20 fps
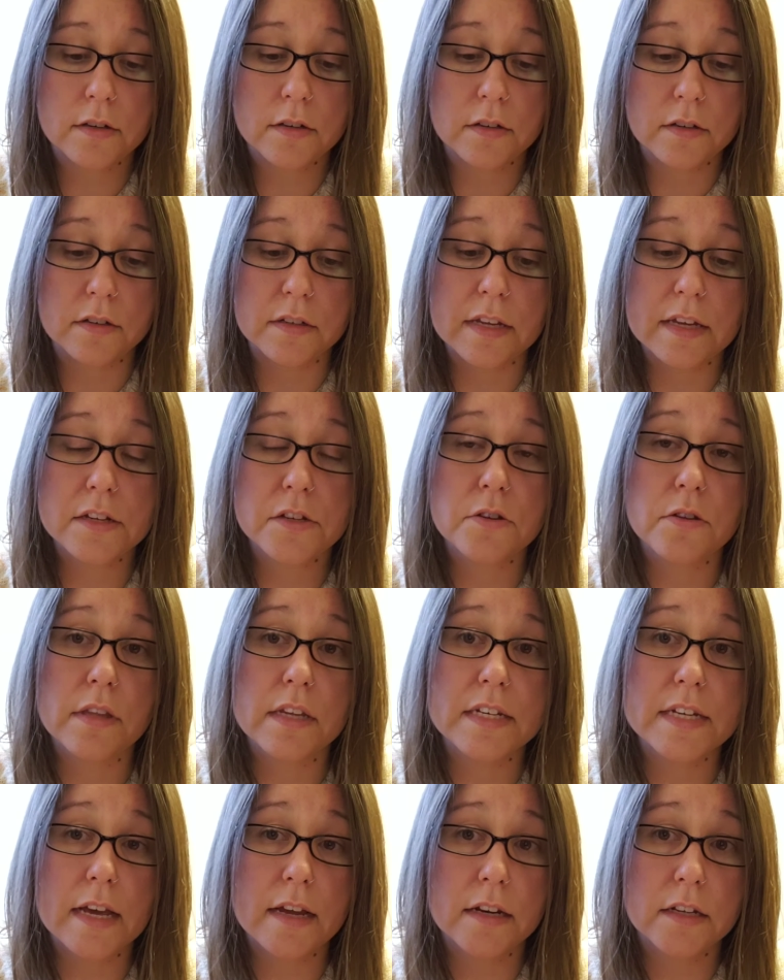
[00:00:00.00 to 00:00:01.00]
to get to
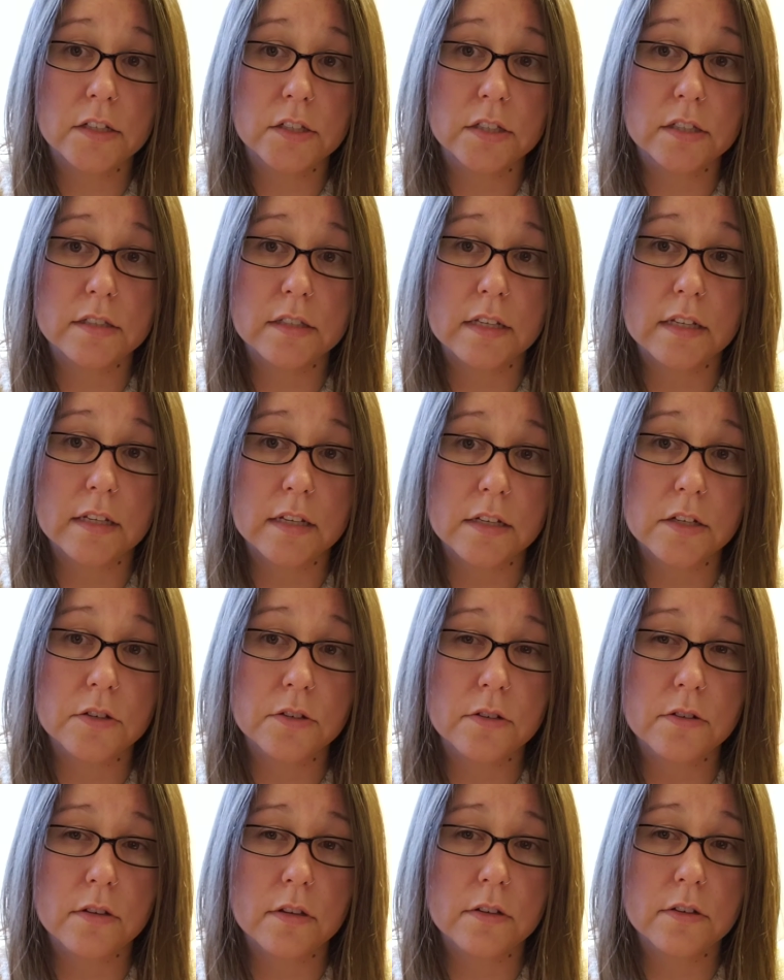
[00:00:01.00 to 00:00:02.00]
the 10 inches and then you
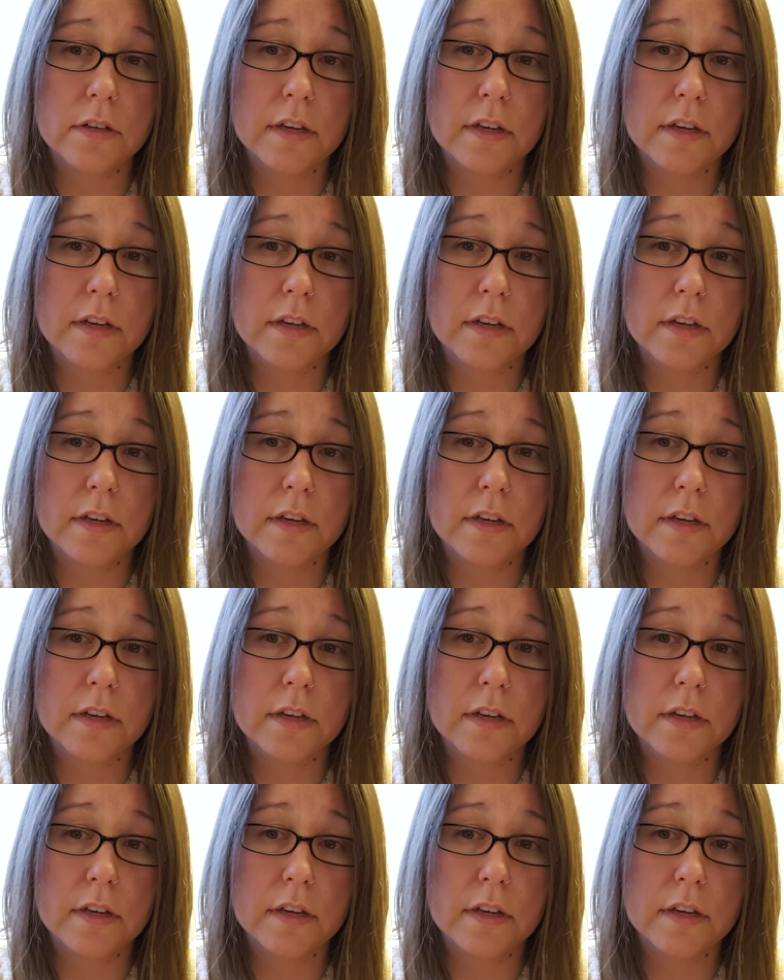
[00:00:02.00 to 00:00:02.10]
do the